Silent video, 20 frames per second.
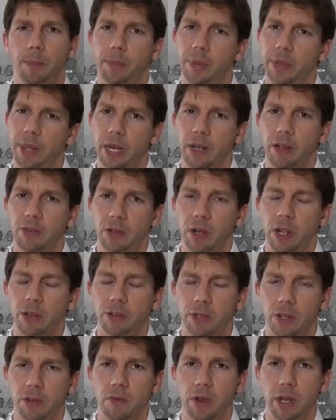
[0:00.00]
But that doesn't
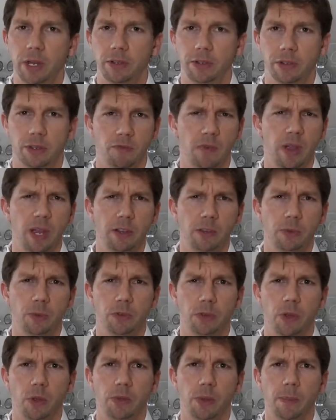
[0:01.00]
answer the race. The race
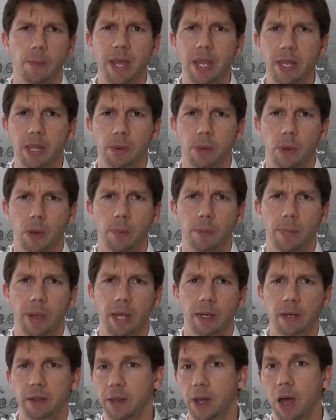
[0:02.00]
was on the medium
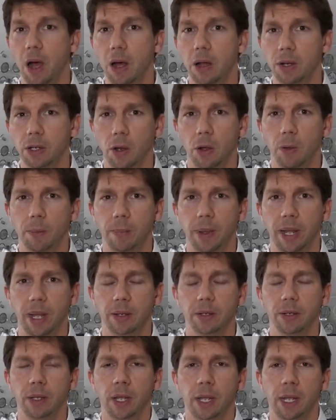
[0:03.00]
compound and the hard
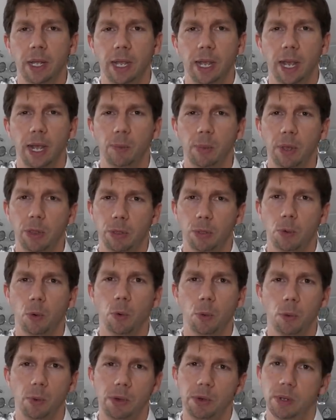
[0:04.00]
compound, and we
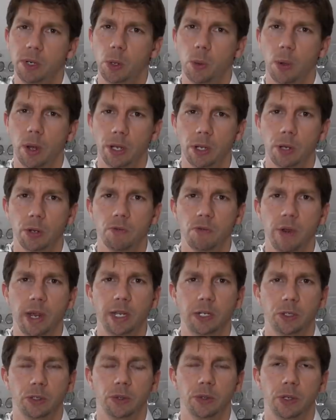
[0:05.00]
thought we were in quite a good
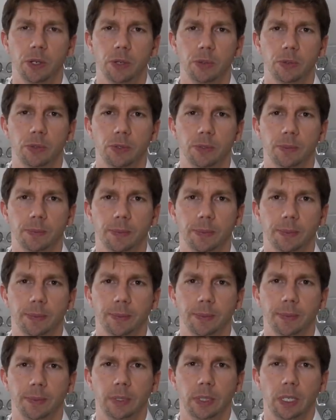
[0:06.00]
range on those.
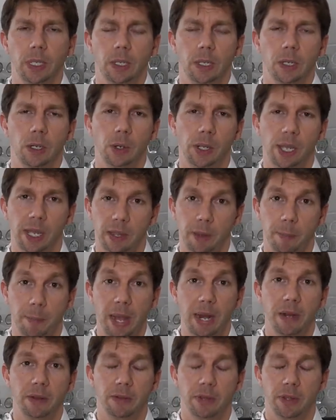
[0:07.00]
Looking at the
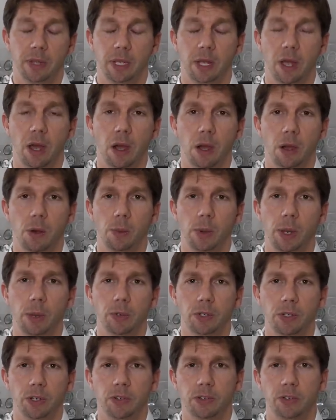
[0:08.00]
balance of the car, we
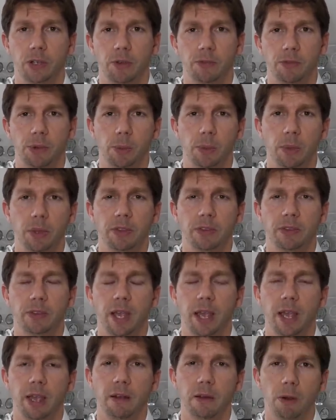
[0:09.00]
were just suffering with
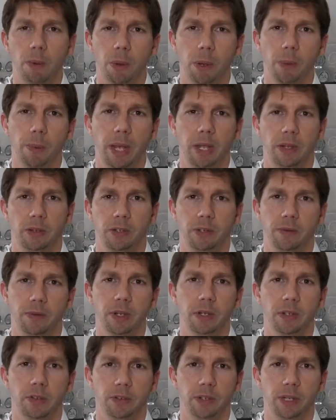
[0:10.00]
terrible amounts of
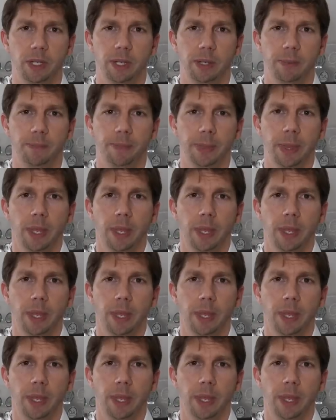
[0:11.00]
understeer.